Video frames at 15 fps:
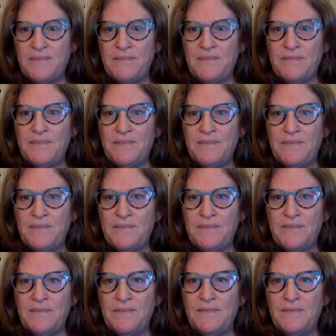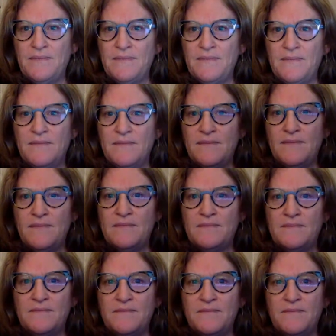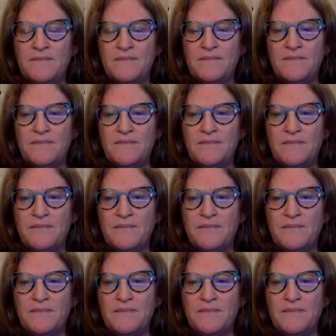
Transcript: Nothing is said.